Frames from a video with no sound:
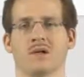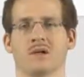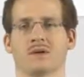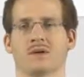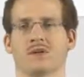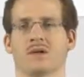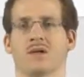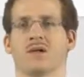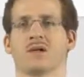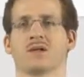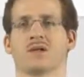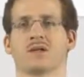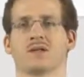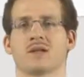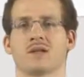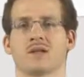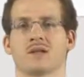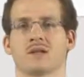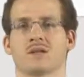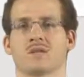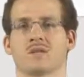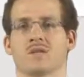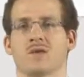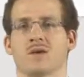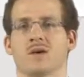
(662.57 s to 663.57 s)
channels
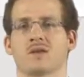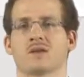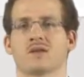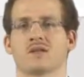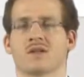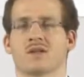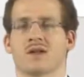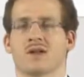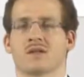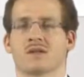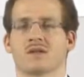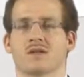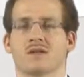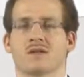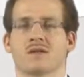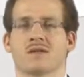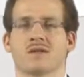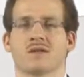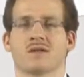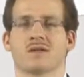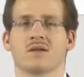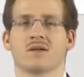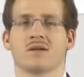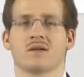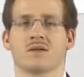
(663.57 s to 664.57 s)
as a first-class
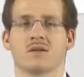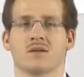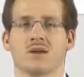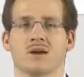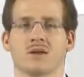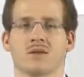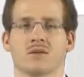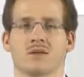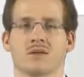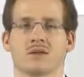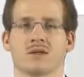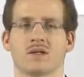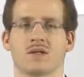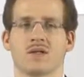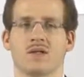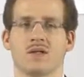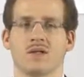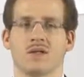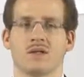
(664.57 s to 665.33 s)
citizen in your language.